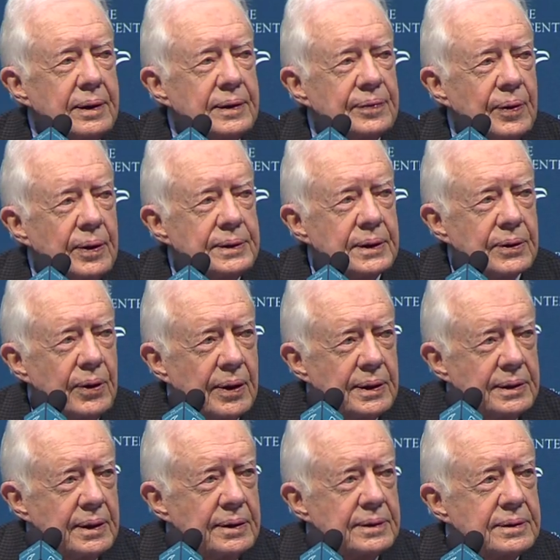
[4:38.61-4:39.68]
as far as the Carter
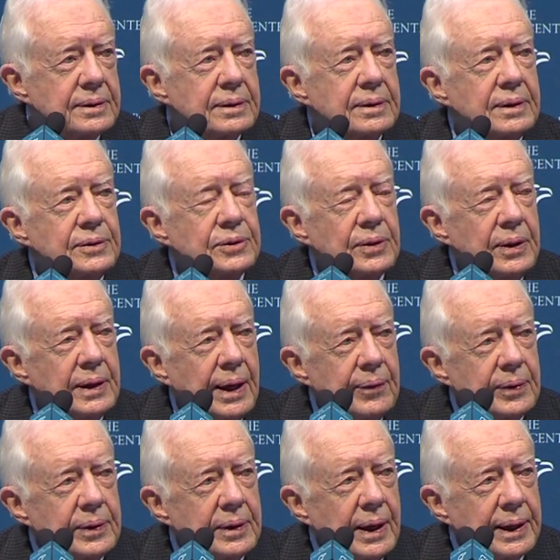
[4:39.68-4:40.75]
Center is concerned, I
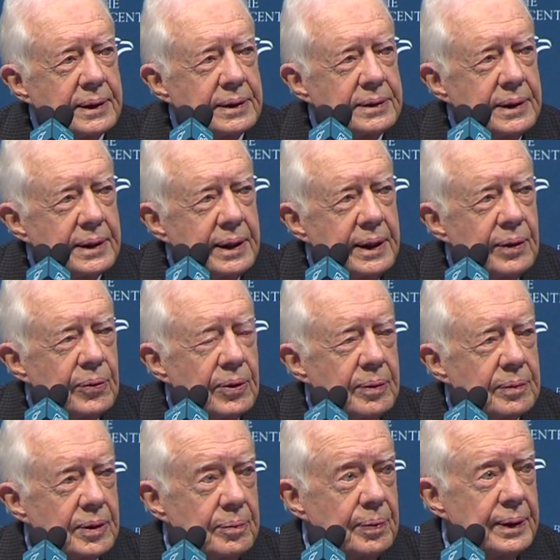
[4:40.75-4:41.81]
would like to see guinea worm
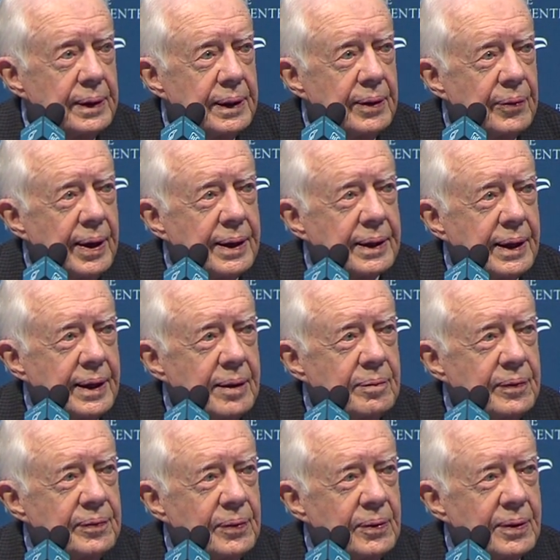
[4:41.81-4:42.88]
completely eradicated
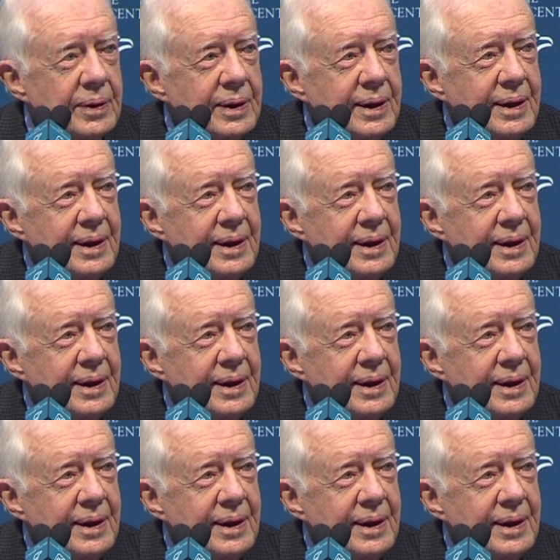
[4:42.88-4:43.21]
before,